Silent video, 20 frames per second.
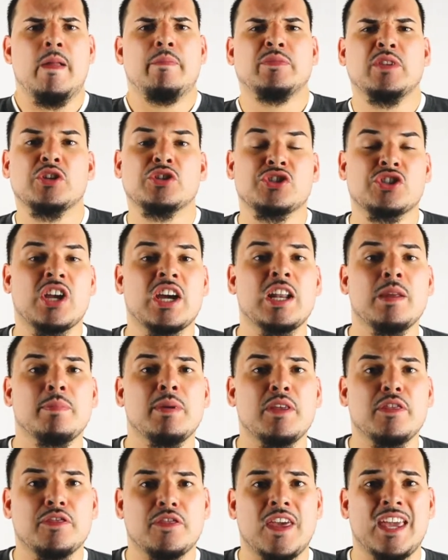There's going to
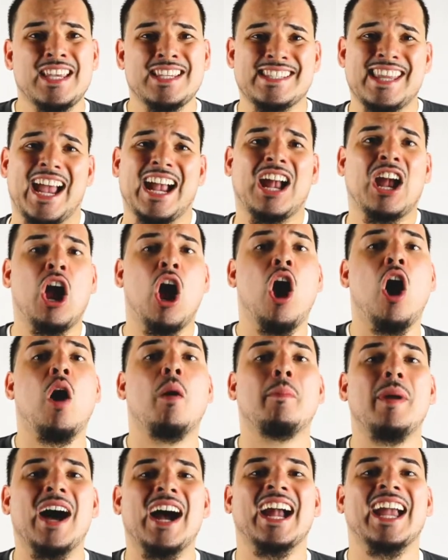be things that
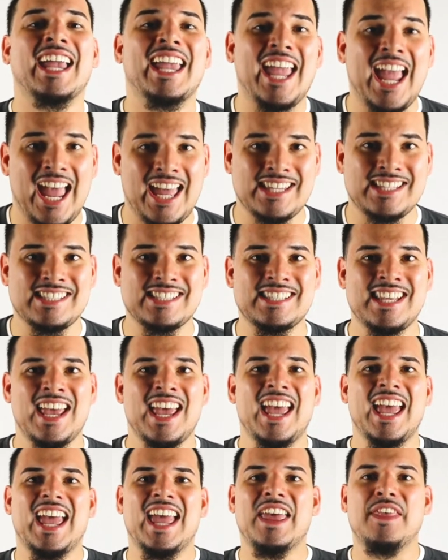come against
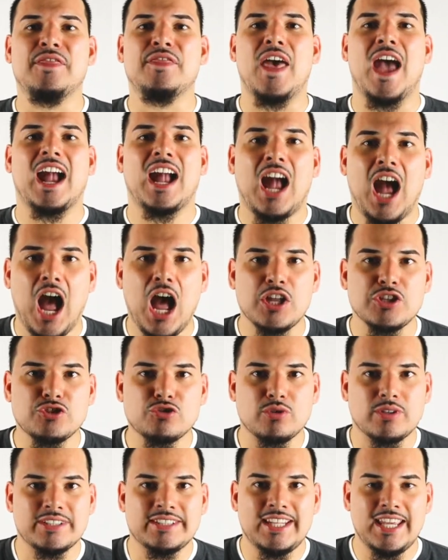and that
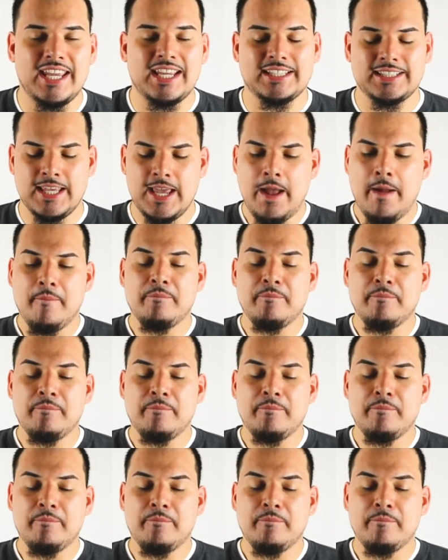contradict